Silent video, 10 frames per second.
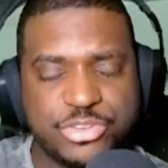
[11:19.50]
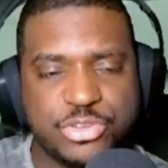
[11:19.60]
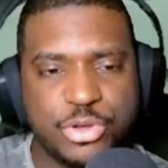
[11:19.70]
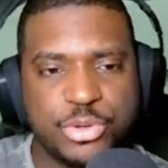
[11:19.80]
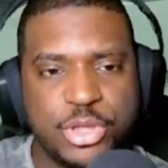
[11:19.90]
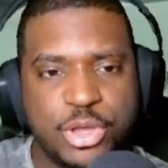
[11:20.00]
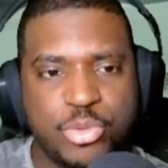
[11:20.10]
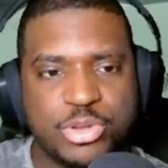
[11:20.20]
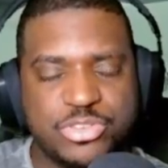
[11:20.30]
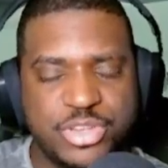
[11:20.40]
So
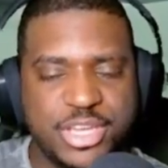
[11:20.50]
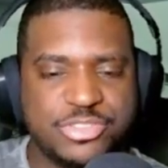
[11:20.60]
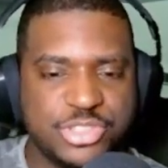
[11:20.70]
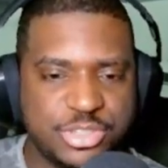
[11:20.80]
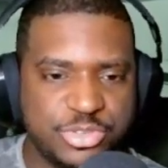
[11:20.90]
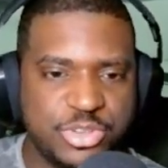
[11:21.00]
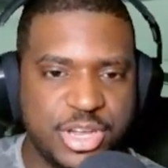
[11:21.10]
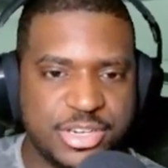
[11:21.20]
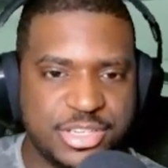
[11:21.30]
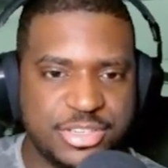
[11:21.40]
what CAG has
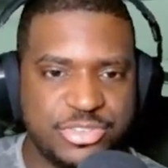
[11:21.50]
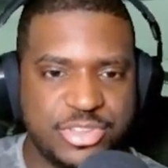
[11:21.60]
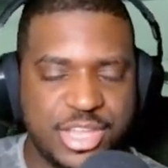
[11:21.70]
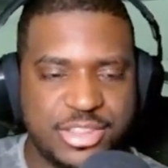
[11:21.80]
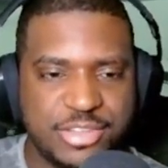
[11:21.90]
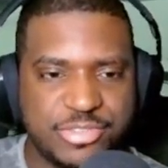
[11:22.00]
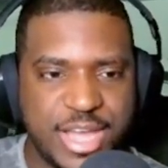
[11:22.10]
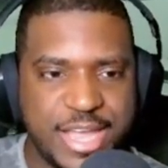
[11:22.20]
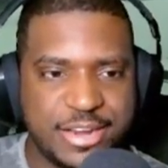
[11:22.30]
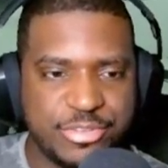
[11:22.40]
done is that they've
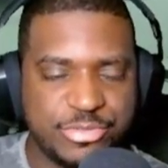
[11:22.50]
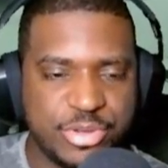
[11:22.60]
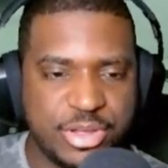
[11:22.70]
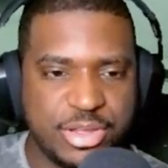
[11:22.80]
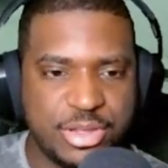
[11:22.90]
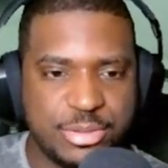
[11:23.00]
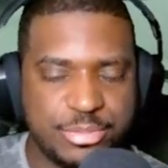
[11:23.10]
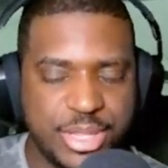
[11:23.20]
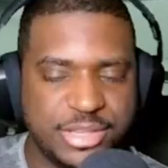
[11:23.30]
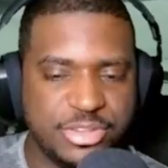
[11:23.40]
kind of
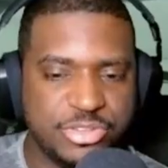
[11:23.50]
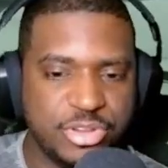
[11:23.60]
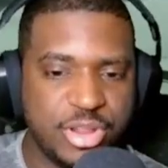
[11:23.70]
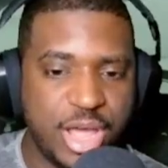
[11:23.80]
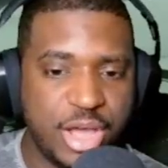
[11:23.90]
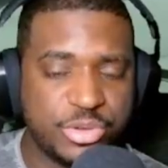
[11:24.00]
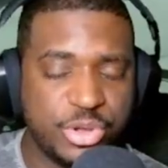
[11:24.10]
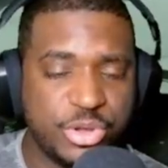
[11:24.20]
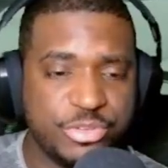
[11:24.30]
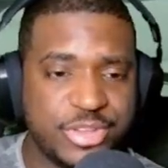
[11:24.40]
made these little
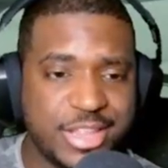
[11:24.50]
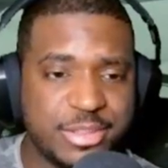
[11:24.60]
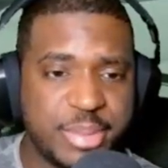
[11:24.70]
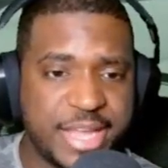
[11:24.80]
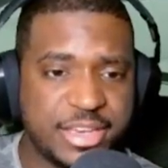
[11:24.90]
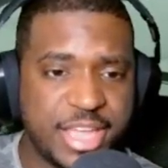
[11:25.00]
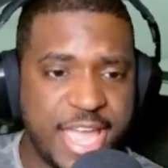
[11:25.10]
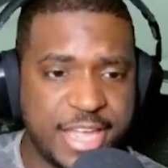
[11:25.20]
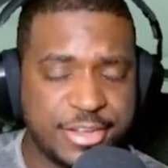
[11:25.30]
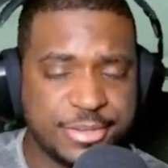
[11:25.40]
alcoves at the back of the
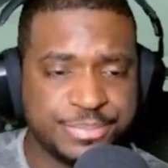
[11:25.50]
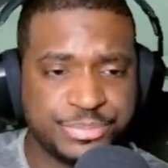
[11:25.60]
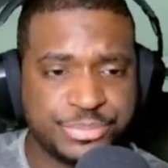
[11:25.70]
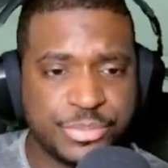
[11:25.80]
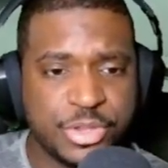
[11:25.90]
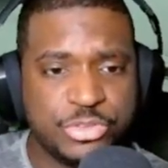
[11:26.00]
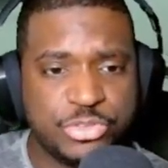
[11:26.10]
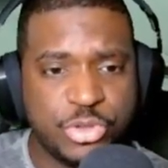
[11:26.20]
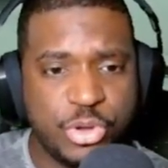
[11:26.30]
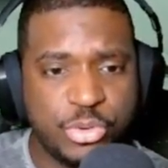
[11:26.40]
hangar,
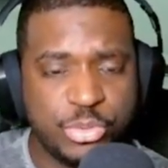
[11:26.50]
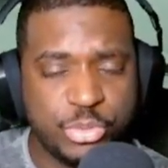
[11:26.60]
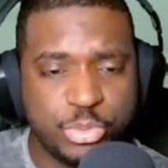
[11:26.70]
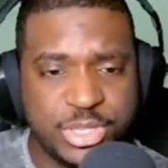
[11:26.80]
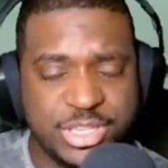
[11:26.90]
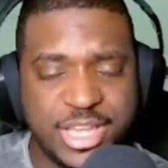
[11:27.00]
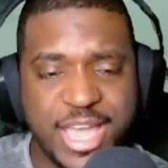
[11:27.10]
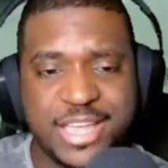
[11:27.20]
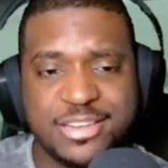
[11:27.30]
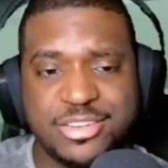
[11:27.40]
so we
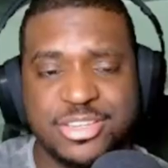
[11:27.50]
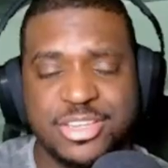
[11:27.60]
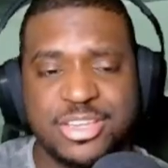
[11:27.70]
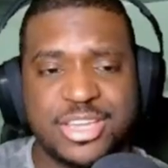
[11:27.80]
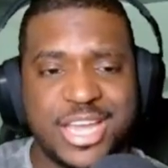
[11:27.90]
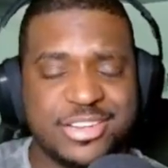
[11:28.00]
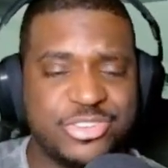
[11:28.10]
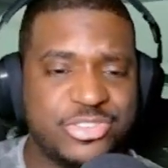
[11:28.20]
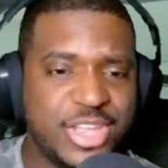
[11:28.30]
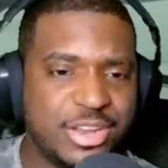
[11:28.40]
can kind of
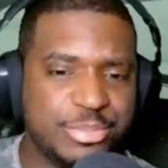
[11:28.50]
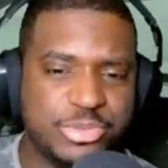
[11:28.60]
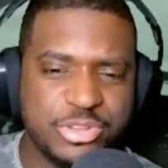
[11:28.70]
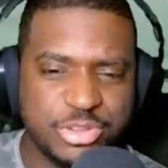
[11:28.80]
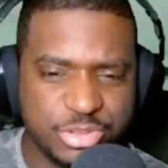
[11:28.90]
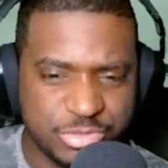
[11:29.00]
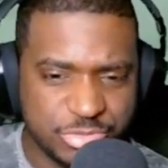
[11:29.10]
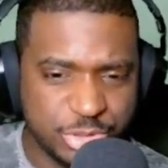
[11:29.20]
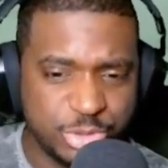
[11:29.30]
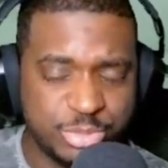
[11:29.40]
set up the little
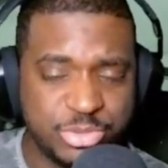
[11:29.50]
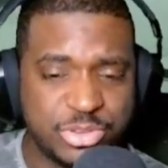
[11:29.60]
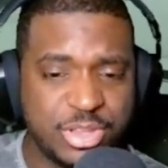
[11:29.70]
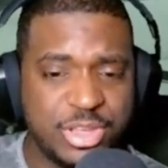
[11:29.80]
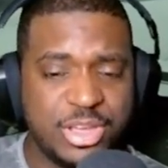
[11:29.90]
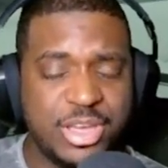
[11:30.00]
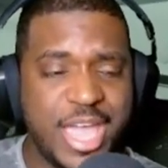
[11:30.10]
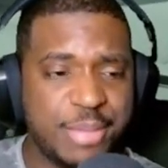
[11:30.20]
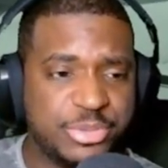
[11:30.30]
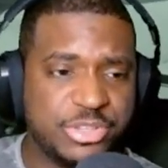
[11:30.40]
rooms,
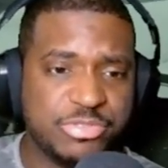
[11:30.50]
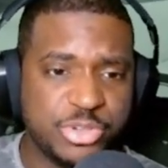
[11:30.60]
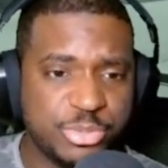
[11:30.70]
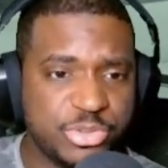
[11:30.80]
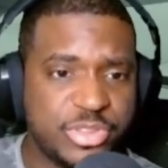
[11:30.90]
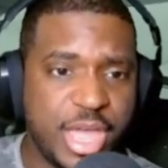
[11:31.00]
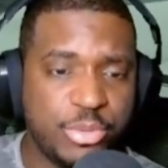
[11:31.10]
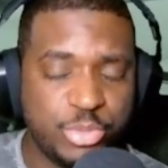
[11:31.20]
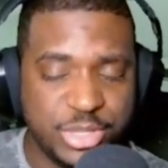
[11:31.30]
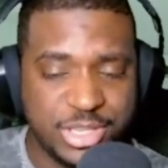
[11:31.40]
empty rooms, that
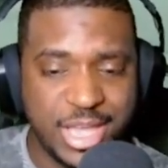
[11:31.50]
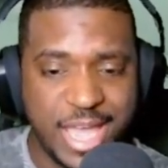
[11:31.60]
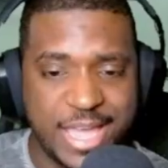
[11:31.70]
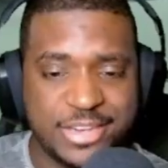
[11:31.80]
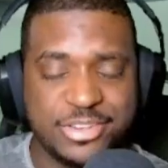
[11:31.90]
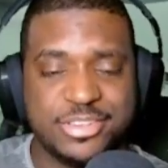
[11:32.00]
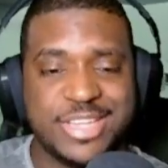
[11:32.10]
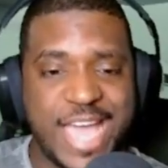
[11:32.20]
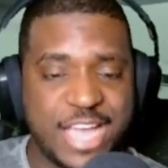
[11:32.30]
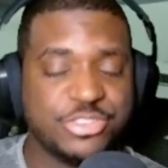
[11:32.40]
we can
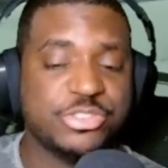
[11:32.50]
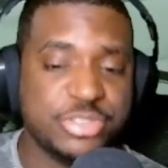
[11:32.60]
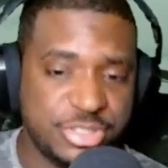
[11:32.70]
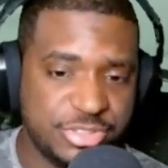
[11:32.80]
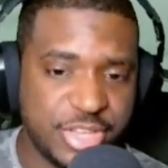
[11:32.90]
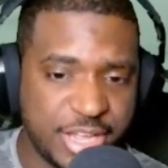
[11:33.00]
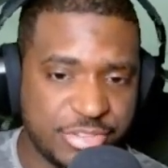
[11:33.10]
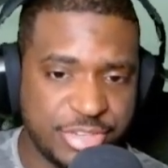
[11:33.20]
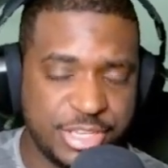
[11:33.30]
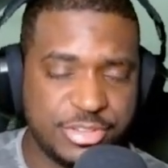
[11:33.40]
actually
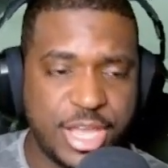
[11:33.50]
decorate.